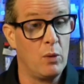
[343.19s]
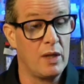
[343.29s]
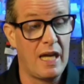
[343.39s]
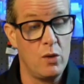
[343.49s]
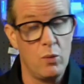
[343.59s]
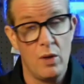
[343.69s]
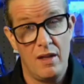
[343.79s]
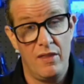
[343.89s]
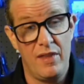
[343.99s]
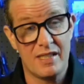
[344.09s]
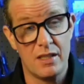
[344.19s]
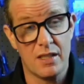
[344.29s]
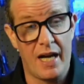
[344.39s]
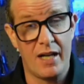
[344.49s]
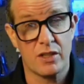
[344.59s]
That will get you
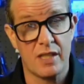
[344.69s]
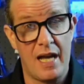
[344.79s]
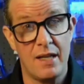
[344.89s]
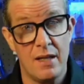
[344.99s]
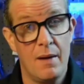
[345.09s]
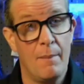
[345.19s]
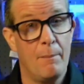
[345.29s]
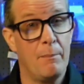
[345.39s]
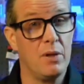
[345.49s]
this entire set,